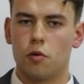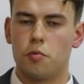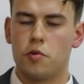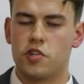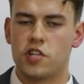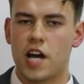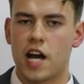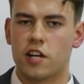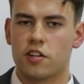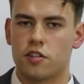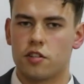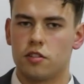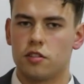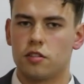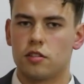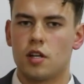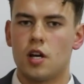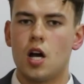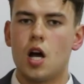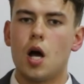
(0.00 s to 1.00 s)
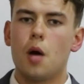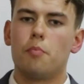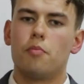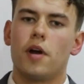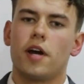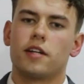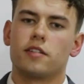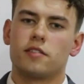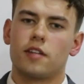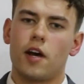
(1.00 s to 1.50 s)
flow projections
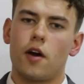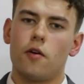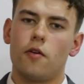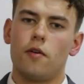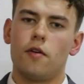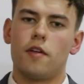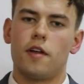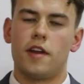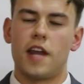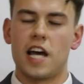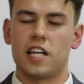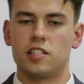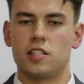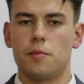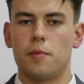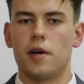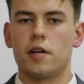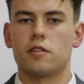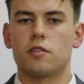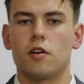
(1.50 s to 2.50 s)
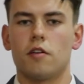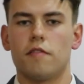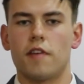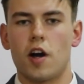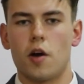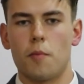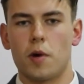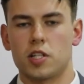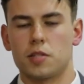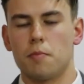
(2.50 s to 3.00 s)
breaks down an estimate of
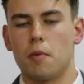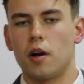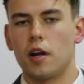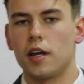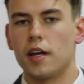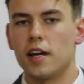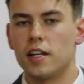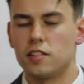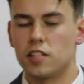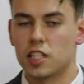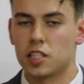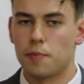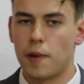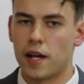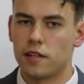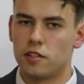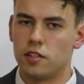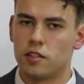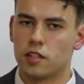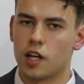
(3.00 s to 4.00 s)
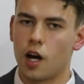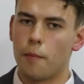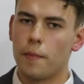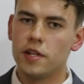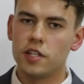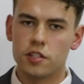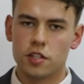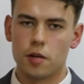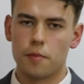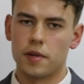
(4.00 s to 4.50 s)
how much money is expected to come
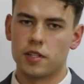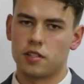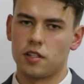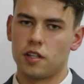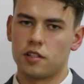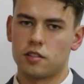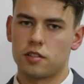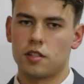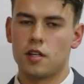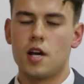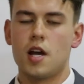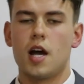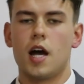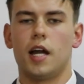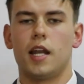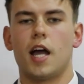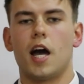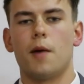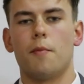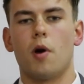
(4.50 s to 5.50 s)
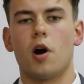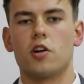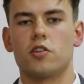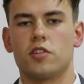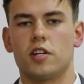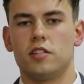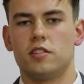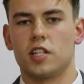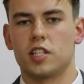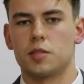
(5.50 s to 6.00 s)
into your business and how
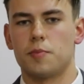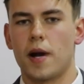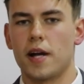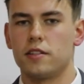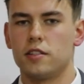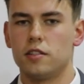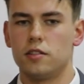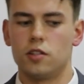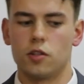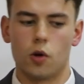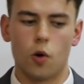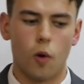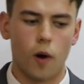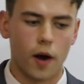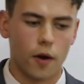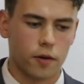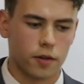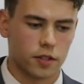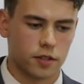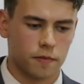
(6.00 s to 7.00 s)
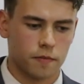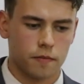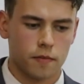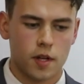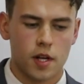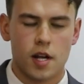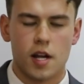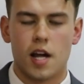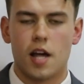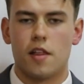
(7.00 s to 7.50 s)
much is expected to go out.
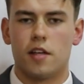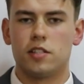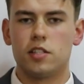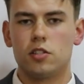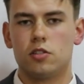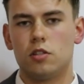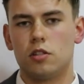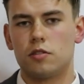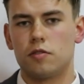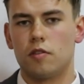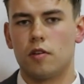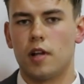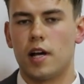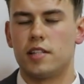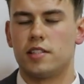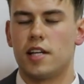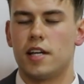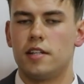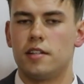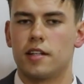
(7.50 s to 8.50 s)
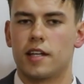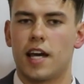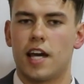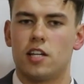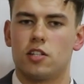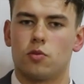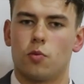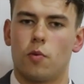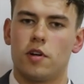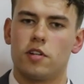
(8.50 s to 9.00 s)
This is useful as it
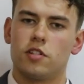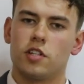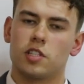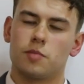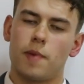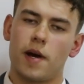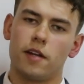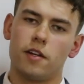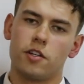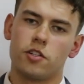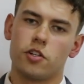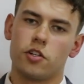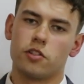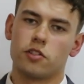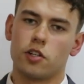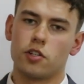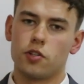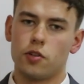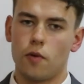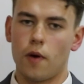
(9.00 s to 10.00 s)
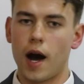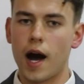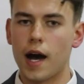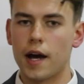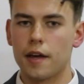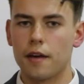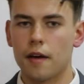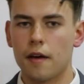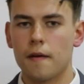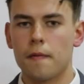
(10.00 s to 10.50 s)
indicates which expenditures are too
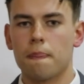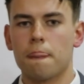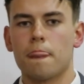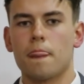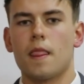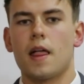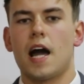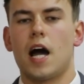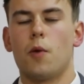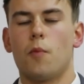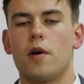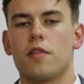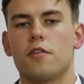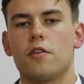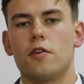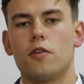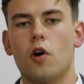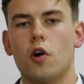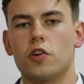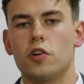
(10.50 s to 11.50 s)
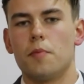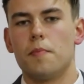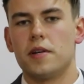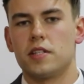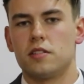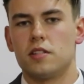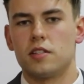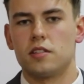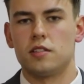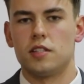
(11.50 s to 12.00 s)
high and whether or not your
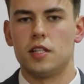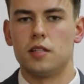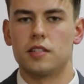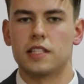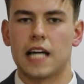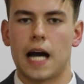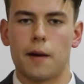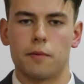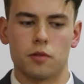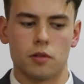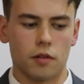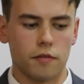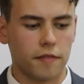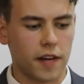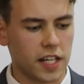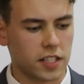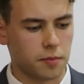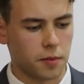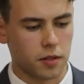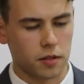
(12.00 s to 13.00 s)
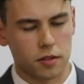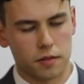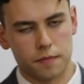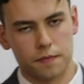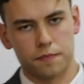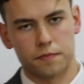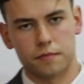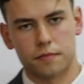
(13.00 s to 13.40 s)
business needs capital investment.